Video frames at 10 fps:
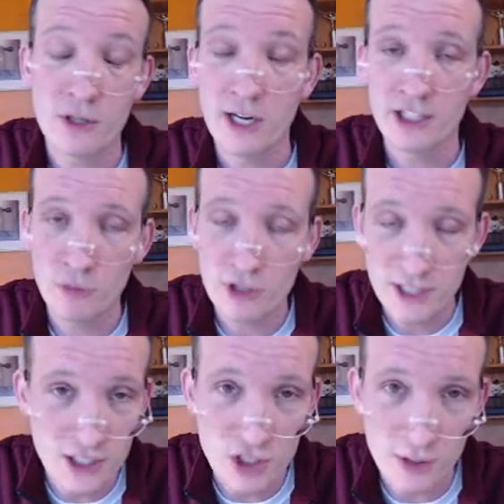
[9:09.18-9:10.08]
customer
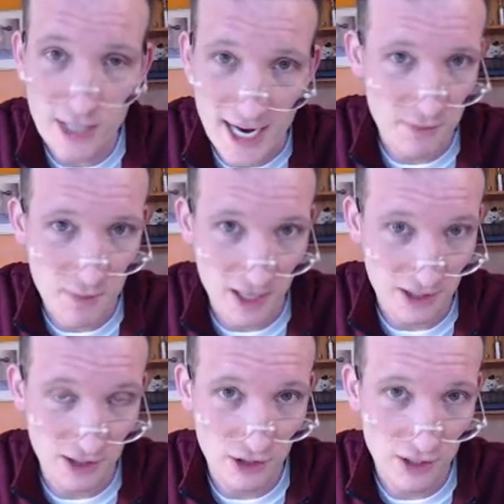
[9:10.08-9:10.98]
sends you a text
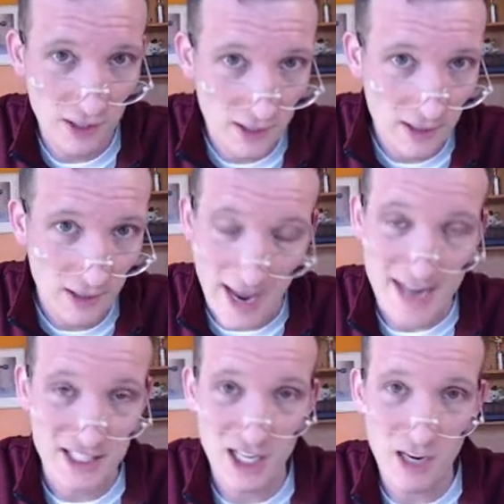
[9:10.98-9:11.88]
message
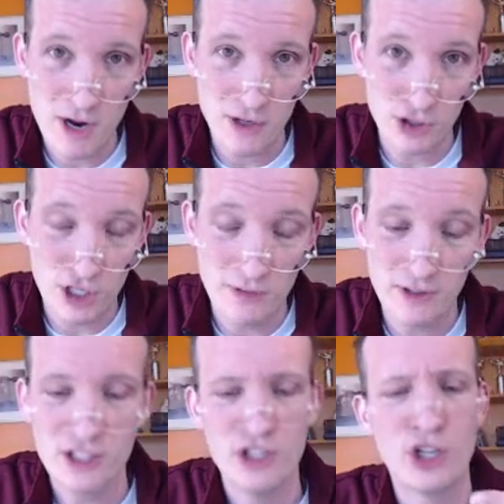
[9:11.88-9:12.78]
asking about your
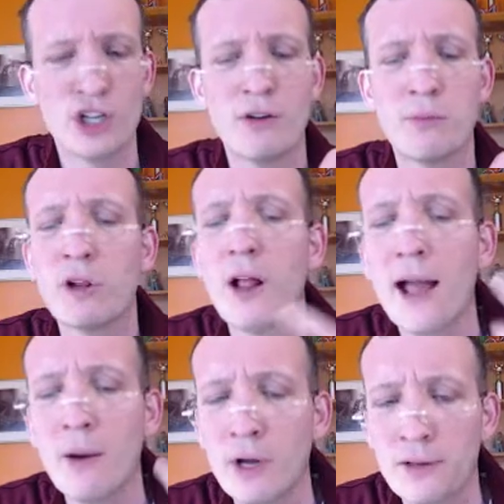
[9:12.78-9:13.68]
service, and you're going to
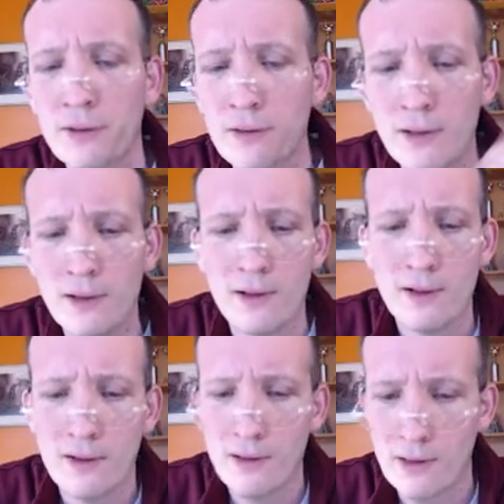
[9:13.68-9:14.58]
reply with,
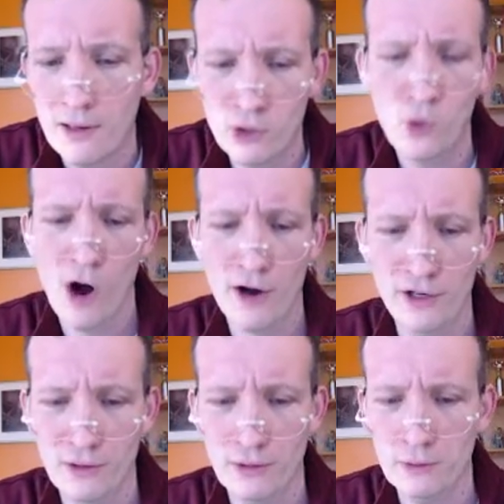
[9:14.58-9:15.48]
who are
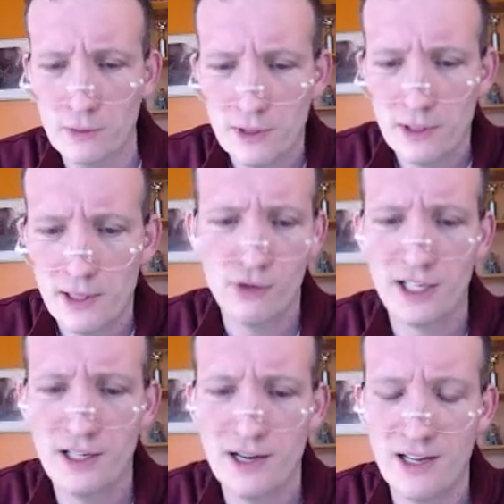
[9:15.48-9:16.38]
you? I don't
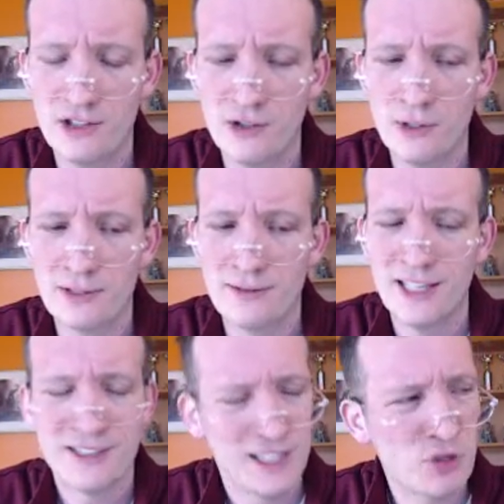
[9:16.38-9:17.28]
recognize you.
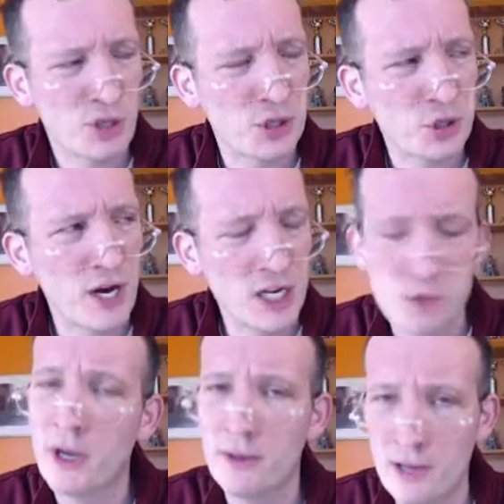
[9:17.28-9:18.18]
That seems a little
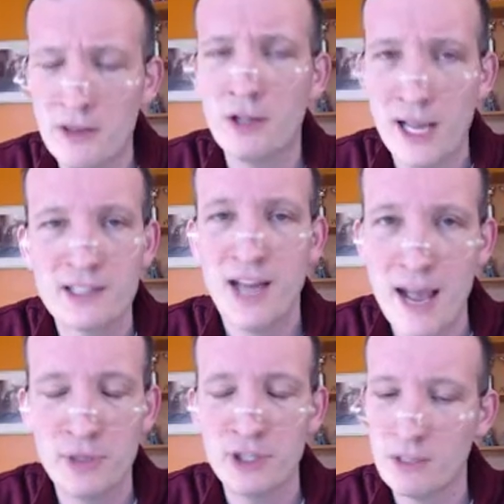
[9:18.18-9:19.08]
strange, but nonetheless it
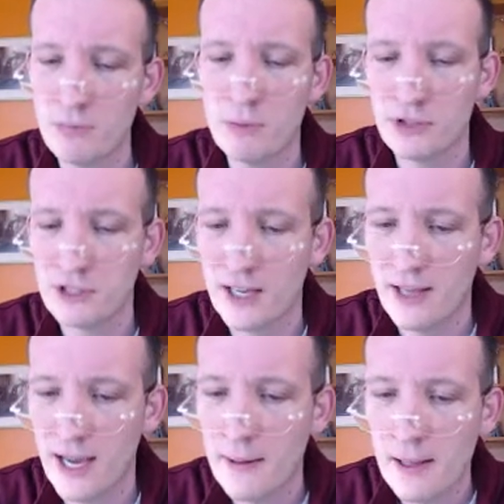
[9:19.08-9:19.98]
happens. Some people say that.